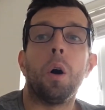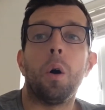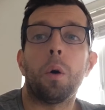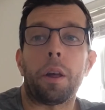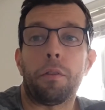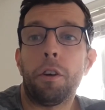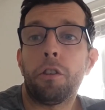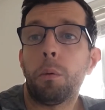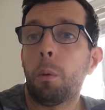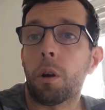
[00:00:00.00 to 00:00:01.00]
Okay, the first
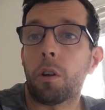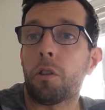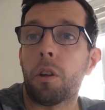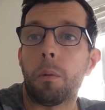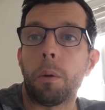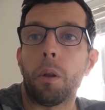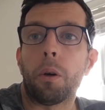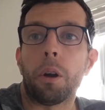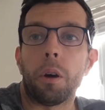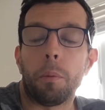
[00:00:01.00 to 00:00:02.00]
thing we want to consider when
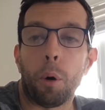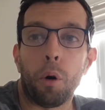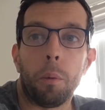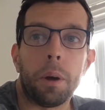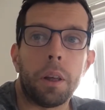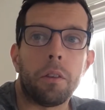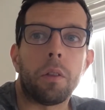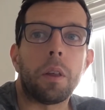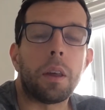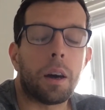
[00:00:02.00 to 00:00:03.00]
looking at a poem is
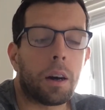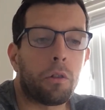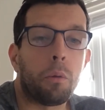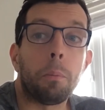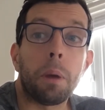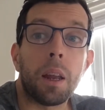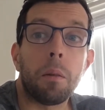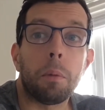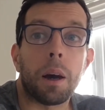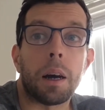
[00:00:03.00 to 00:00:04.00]
the actual
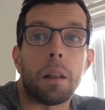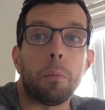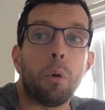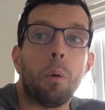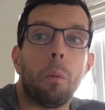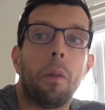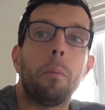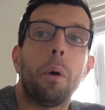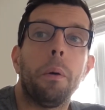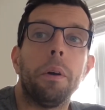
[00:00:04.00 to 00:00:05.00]
meaning behind the poem, what the
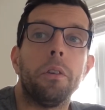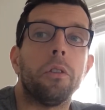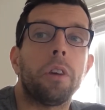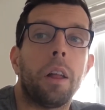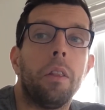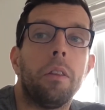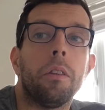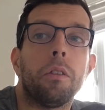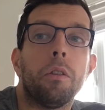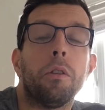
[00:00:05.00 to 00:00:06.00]
poet is
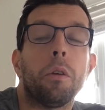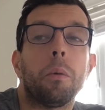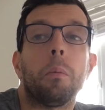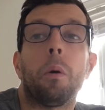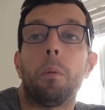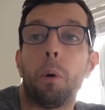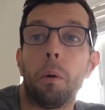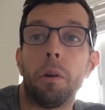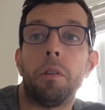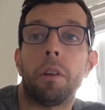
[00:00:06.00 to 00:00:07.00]
intending to do and what the
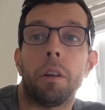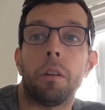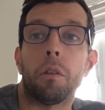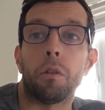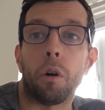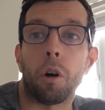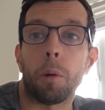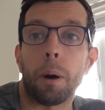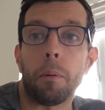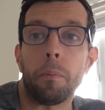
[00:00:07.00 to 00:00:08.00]
poet is intending to talk
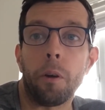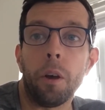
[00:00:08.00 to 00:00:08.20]
about.